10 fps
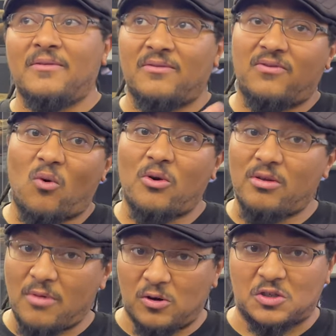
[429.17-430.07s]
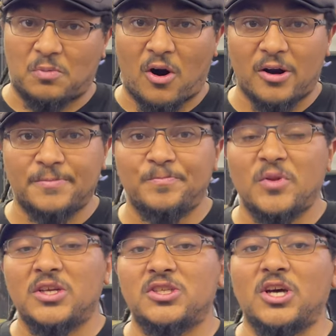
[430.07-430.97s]
for the most part.
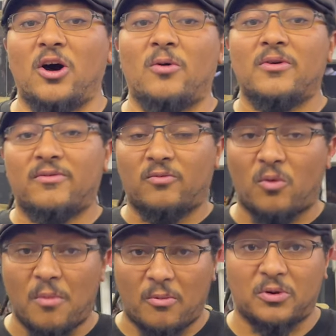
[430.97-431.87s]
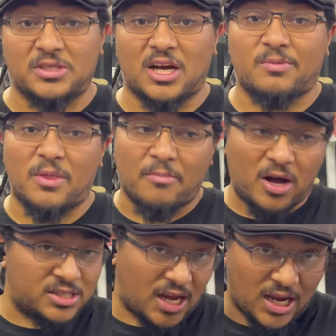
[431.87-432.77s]
So, remember we talked about the
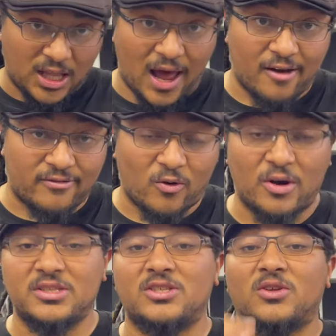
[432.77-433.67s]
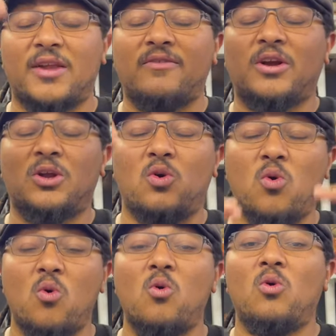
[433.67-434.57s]
montane cloud forest, so that very
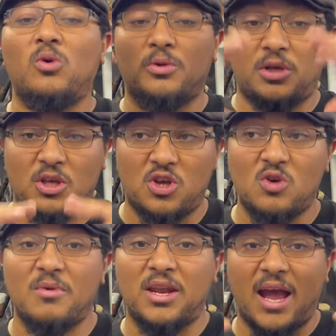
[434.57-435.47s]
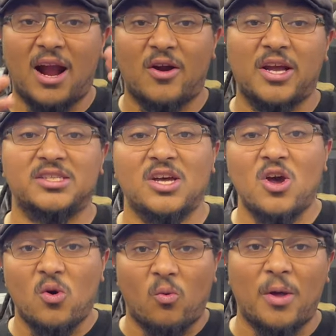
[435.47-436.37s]
cool, humid areas.
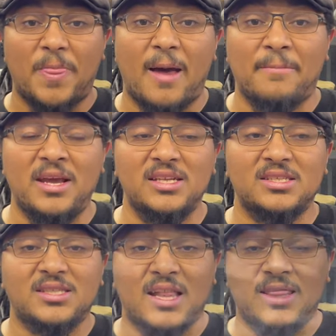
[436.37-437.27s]
What that means is that